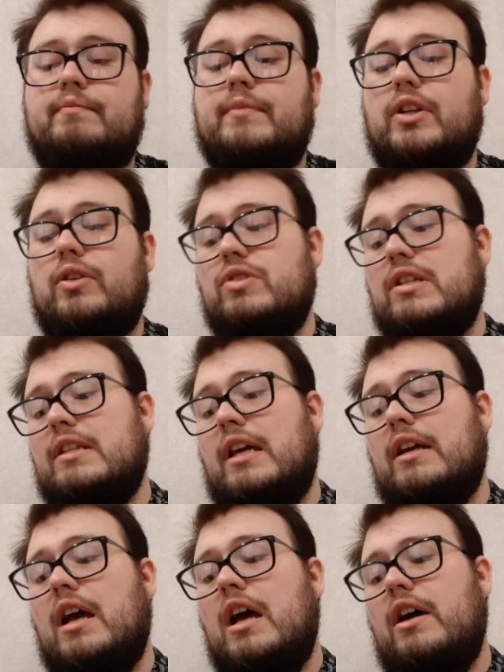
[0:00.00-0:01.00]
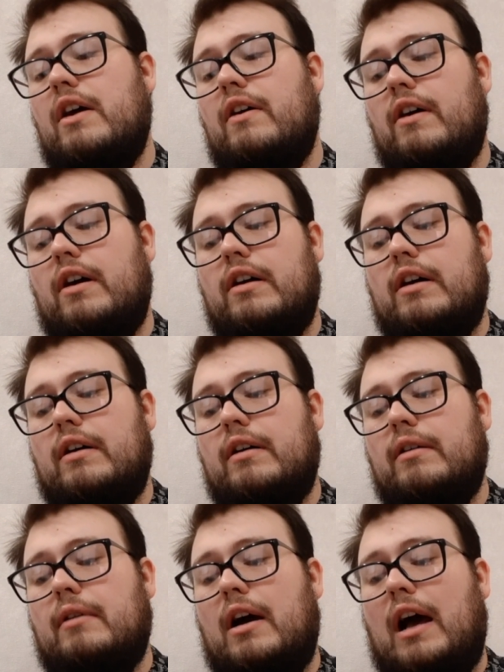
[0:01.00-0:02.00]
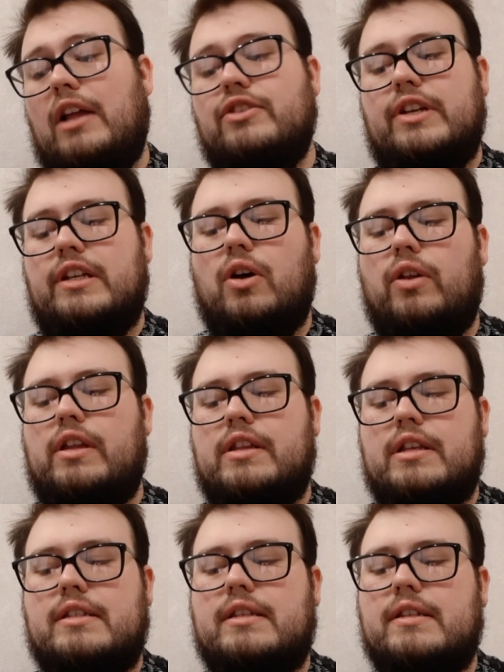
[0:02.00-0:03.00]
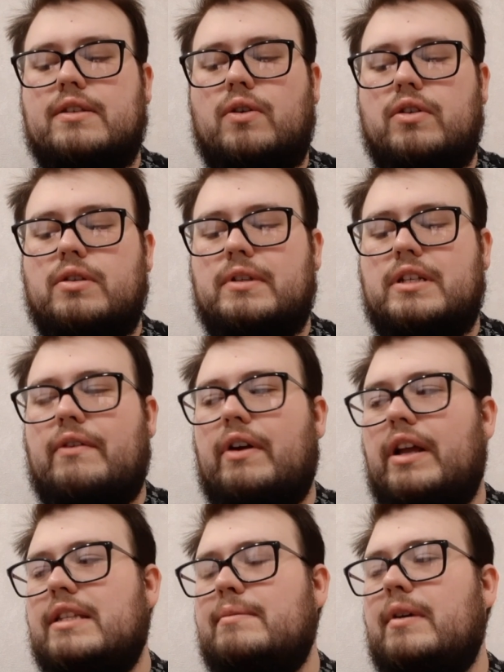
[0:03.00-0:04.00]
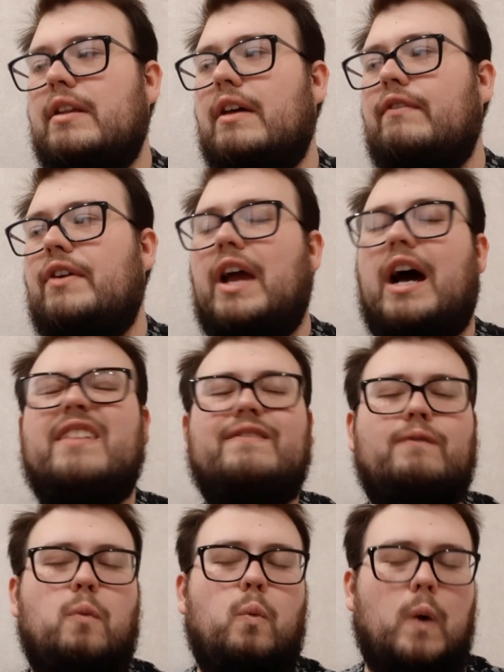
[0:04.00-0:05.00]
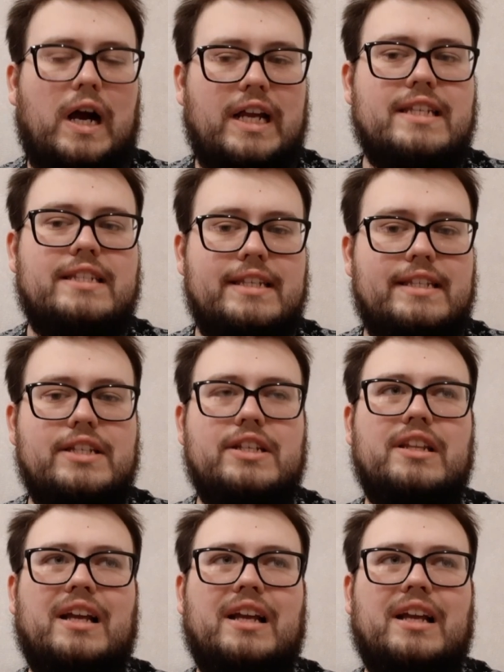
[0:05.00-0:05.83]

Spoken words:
you know, just like Andrey calling this escort or whatever, it's been a very unwise decision.